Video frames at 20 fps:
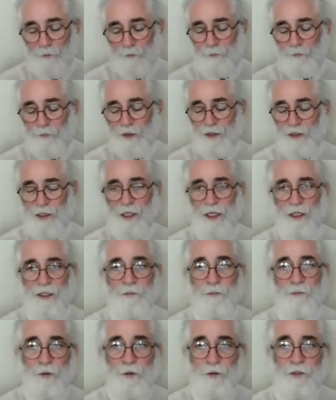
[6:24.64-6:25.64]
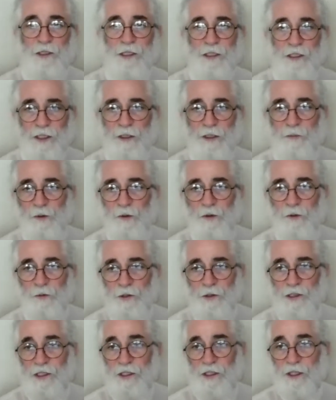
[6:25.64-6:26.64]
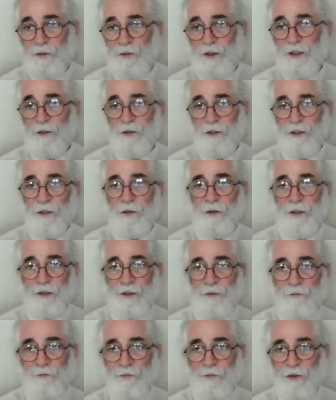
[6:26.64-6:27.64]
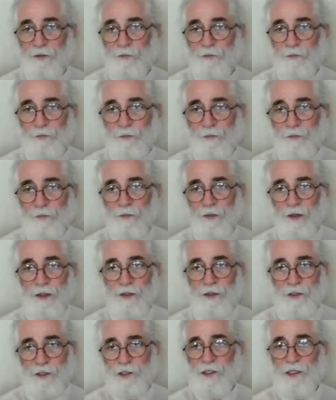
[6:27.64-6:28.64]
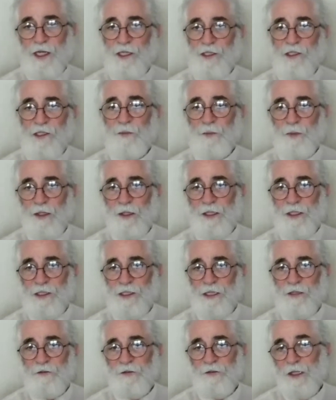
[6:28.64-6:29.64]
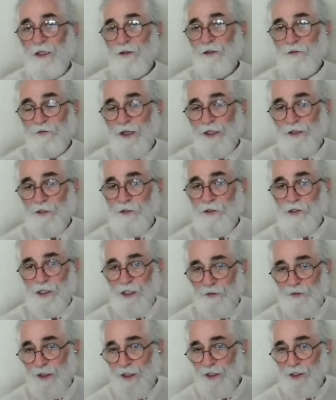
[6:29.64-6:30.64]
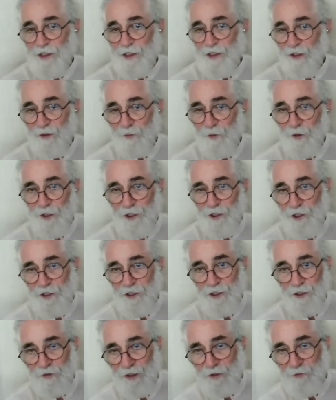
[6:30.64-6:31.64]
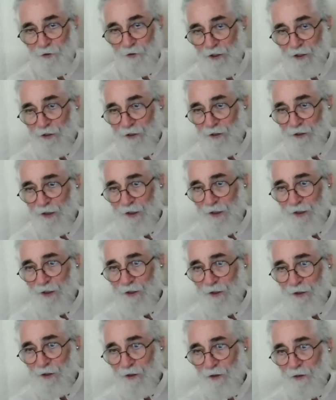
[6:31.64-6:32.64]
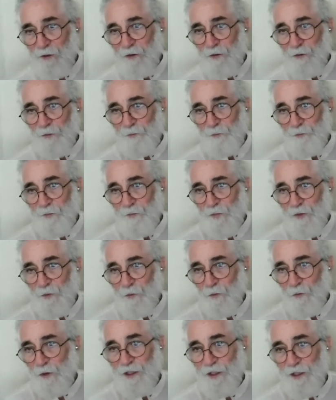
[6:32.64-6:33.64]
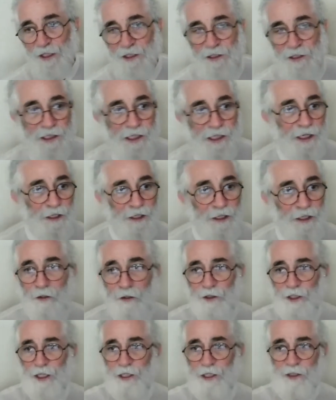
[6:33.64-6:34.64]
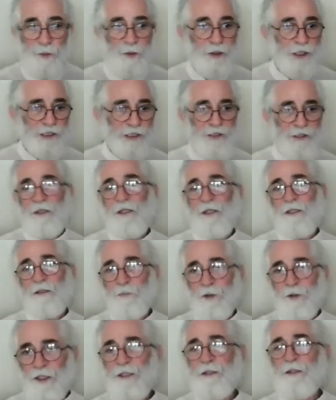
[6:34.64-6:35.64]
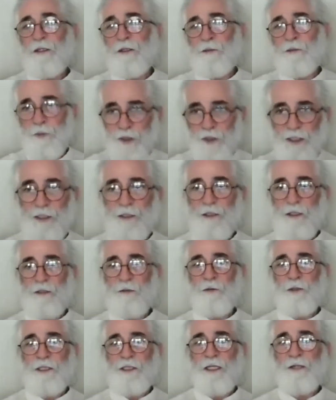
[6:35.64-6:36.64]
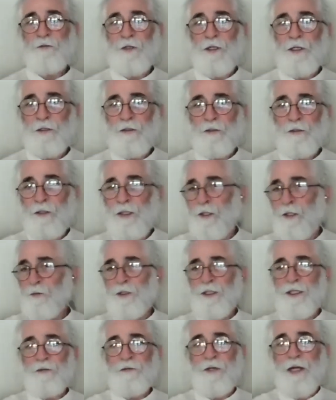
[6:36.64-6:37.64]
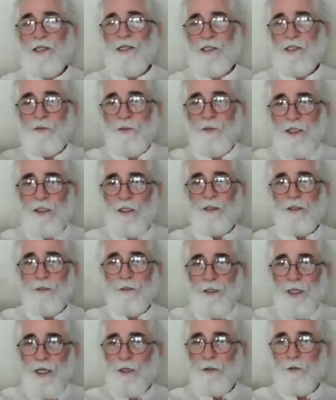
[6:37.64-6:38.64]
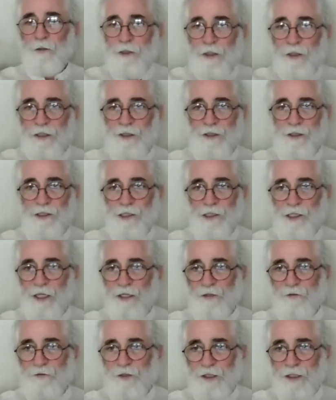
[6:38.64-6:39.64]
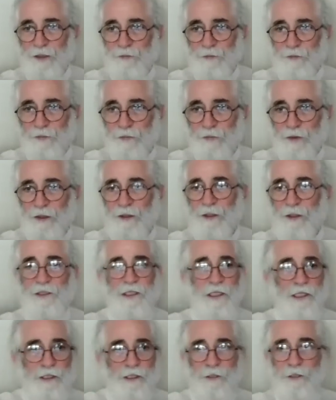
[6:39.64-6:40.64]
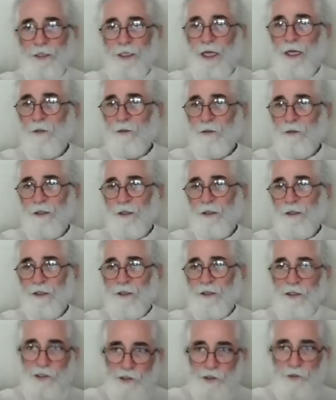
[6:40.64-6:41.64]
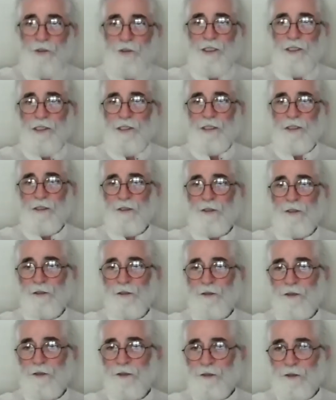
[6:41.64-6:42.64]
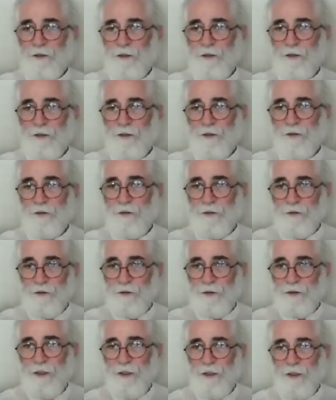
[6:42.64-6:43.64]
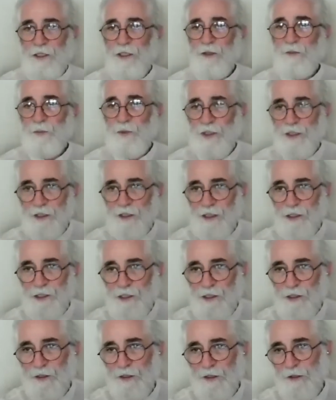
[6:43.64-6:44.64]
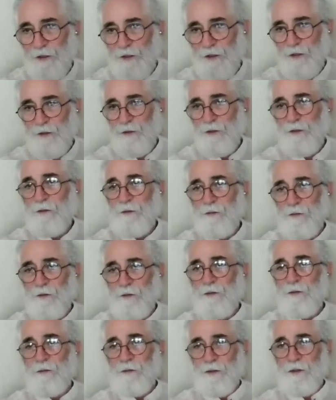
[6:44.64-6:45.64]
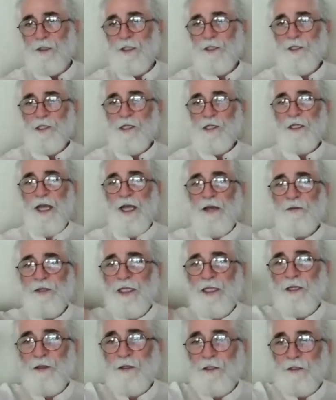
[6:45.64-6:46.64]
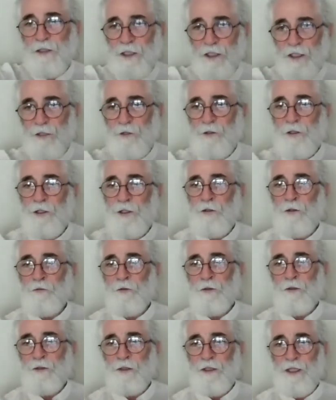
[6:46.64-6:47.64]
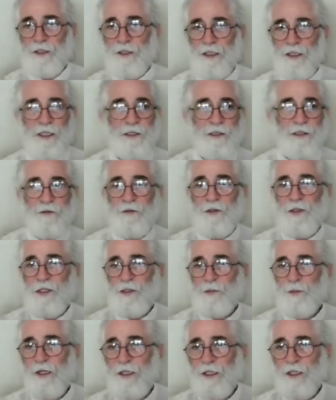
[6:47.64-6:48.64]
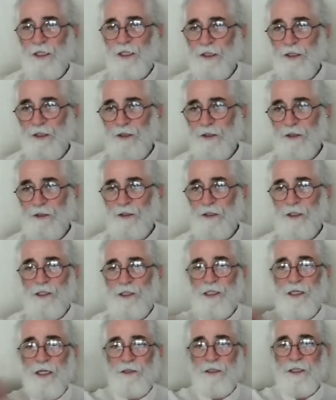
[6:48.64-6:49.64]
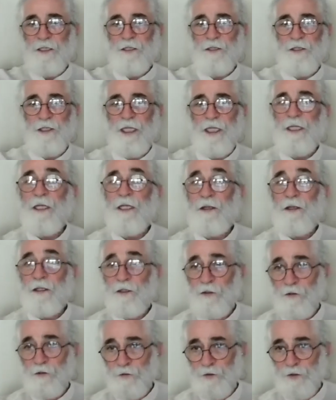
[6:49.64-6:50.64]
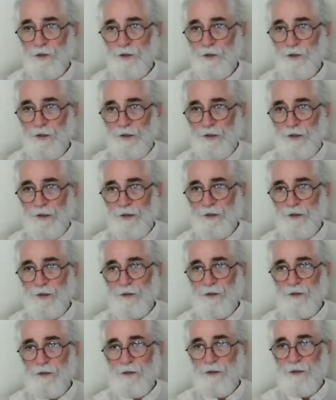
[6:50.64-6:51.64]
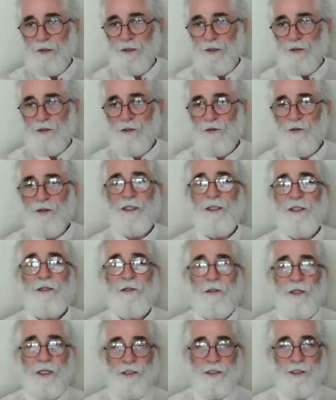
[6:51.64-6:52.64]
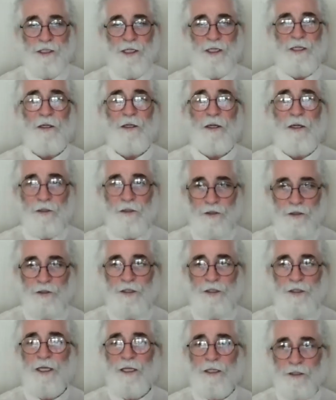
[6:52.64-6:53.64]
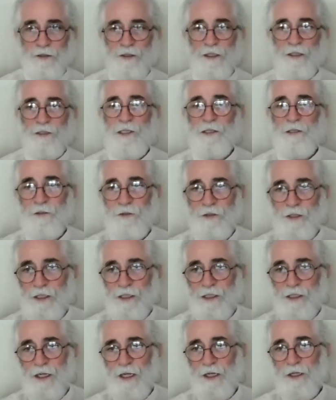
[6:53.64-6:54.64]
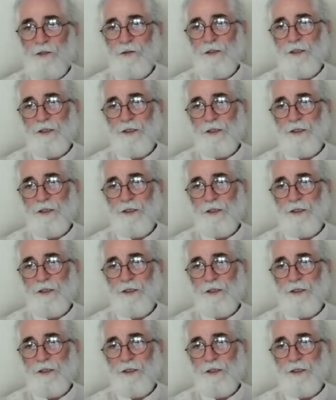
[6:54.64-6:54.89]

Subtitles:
It's not important anymore what's coming or going. It just has to play itself out. In fact, there's even a celebration of it, right? One can say, oh yes, bring it on, bring it on, bring it on. Whatever has to be cleared out in this lifetime, let's clear it out. Let's do this. Let's complete this. Let's not have anything to carry over at the end of this body. Let's not carry anything over. So then you can say, oh, okay, let's do this now.